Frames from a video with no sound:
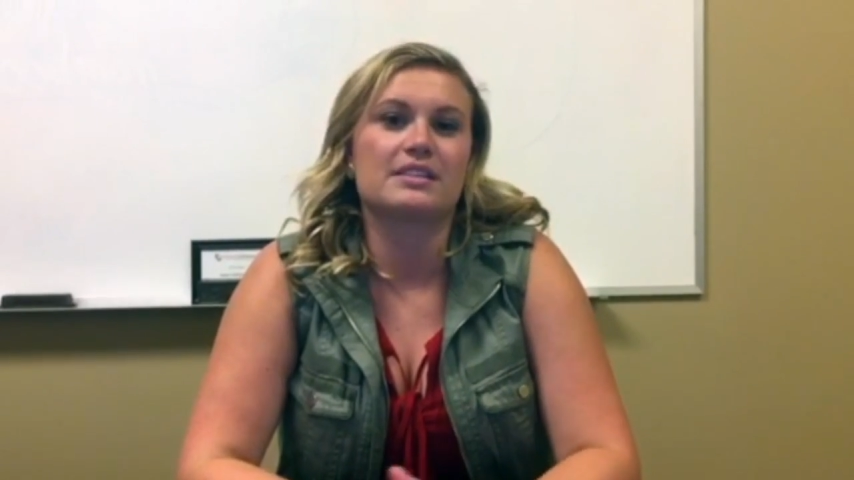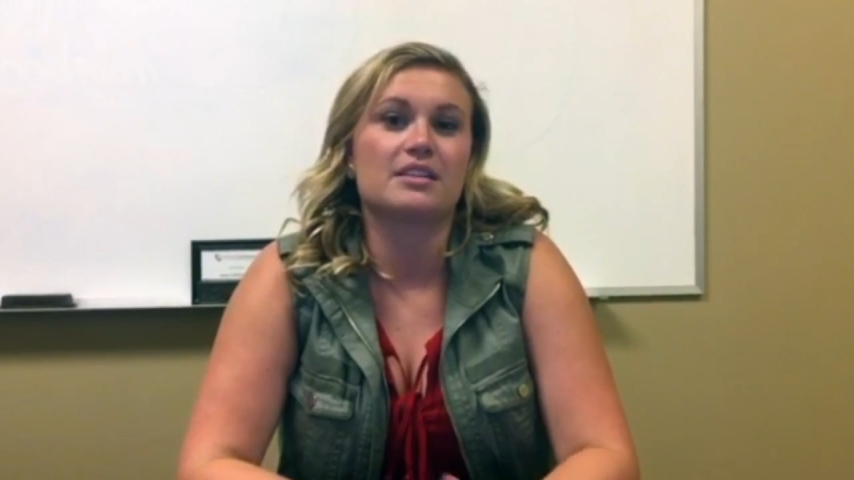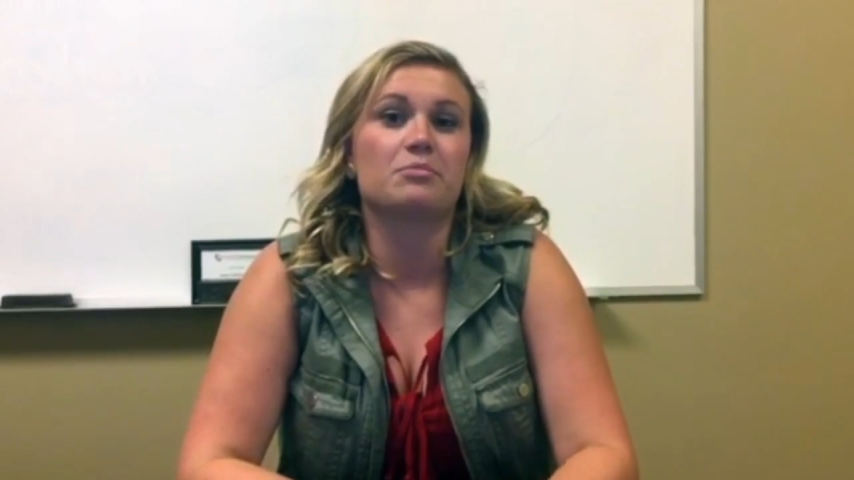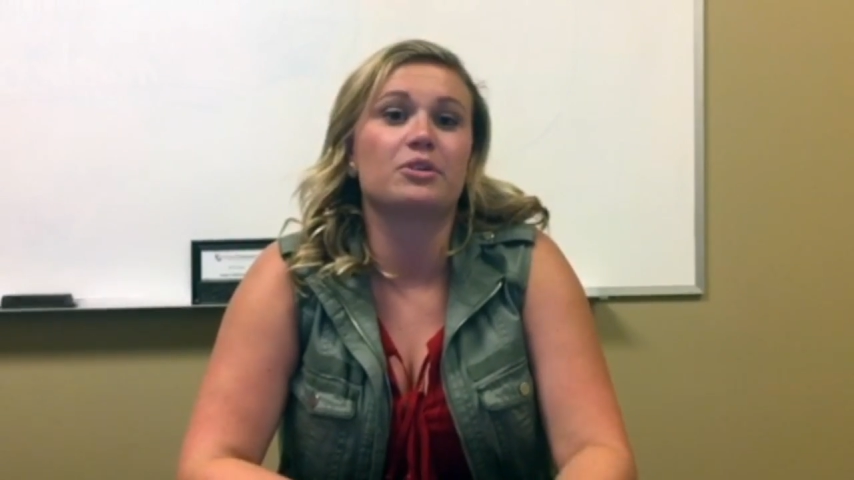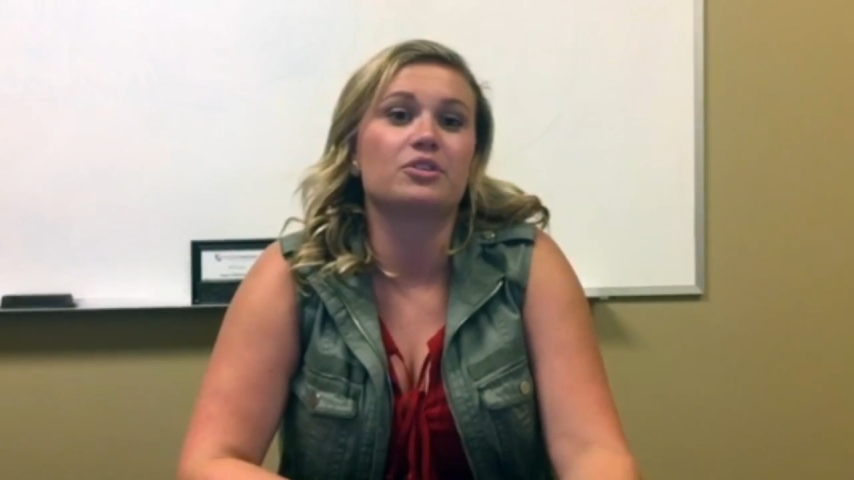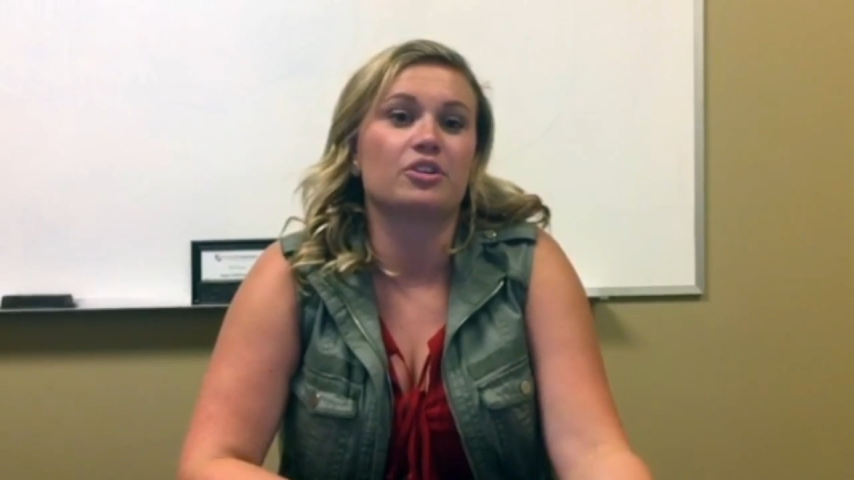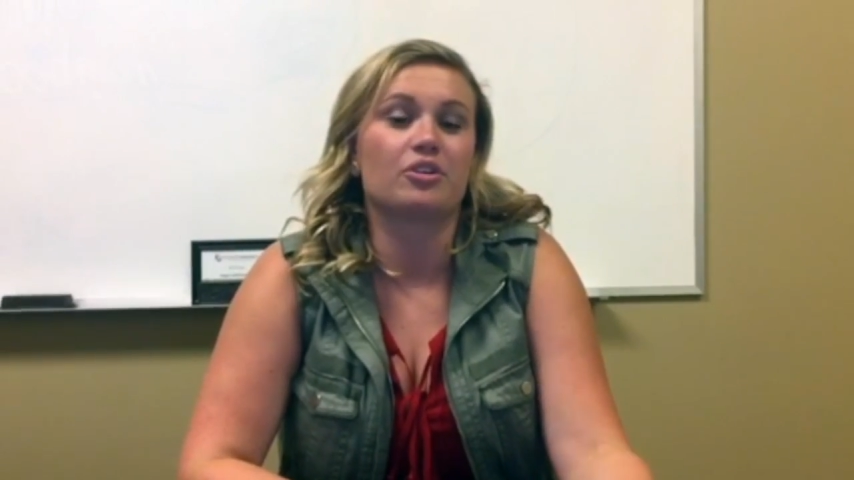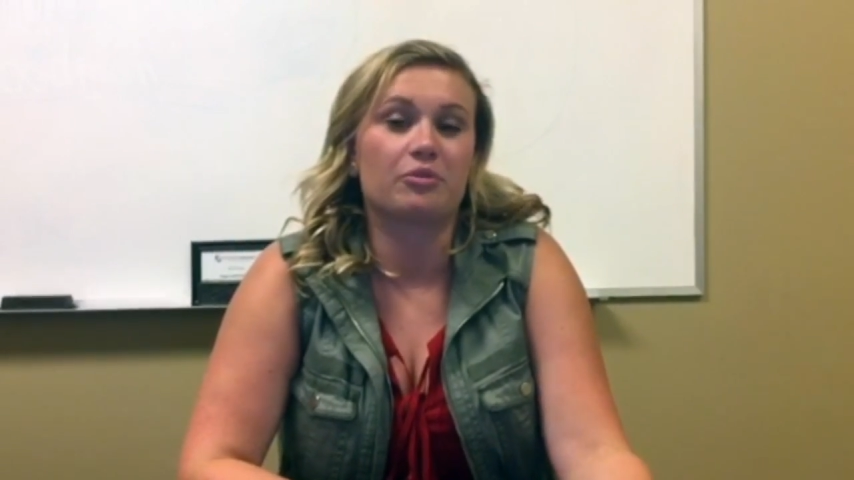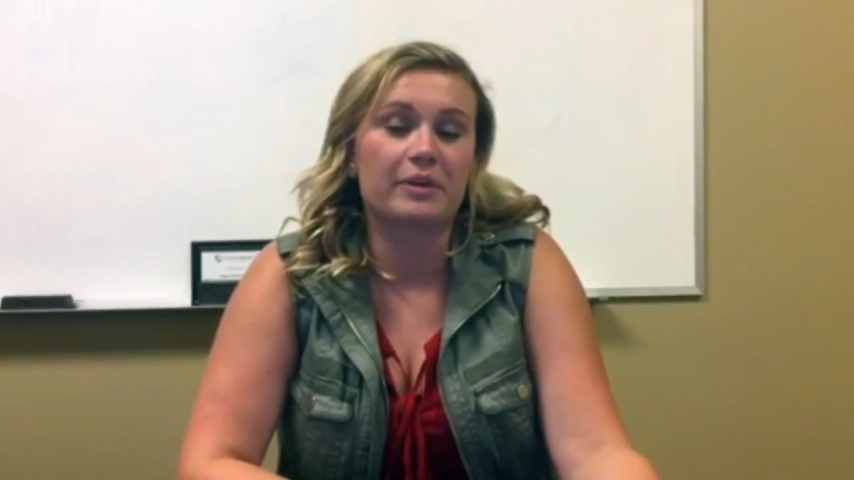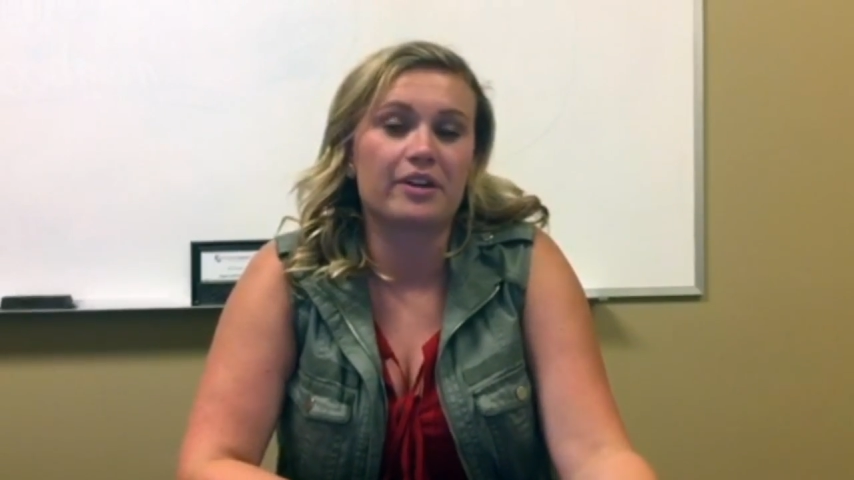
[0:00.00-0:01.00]
us to build a
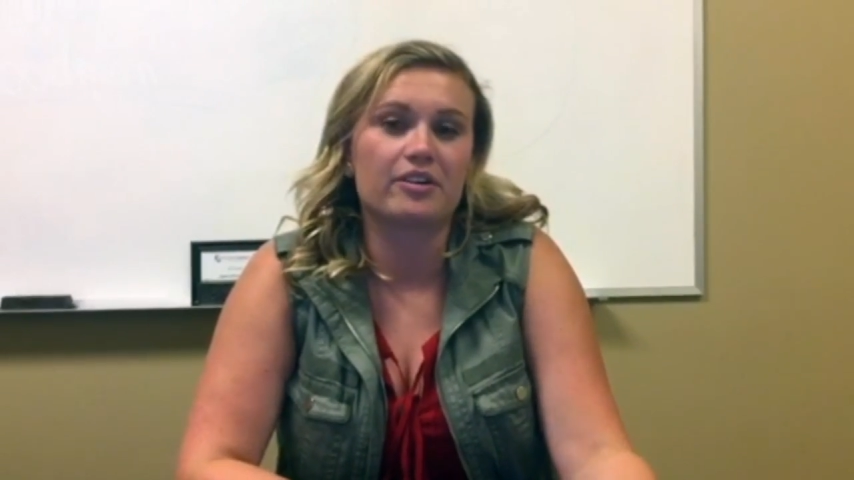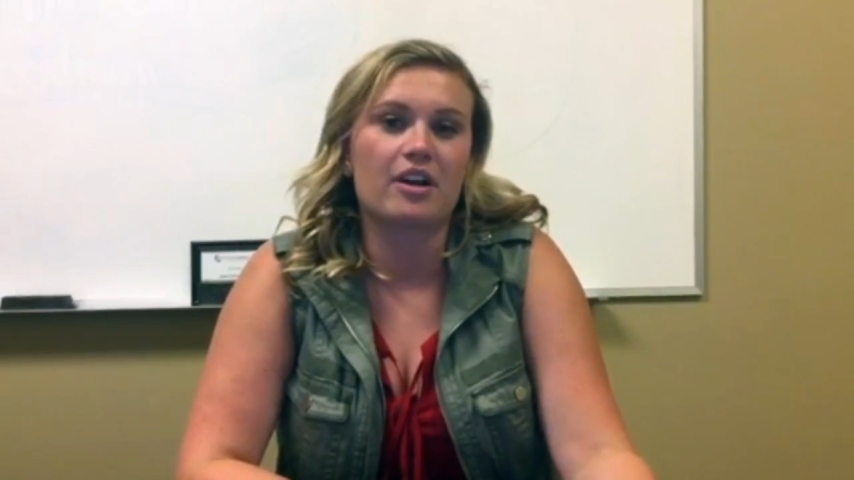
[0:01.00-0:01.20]
career,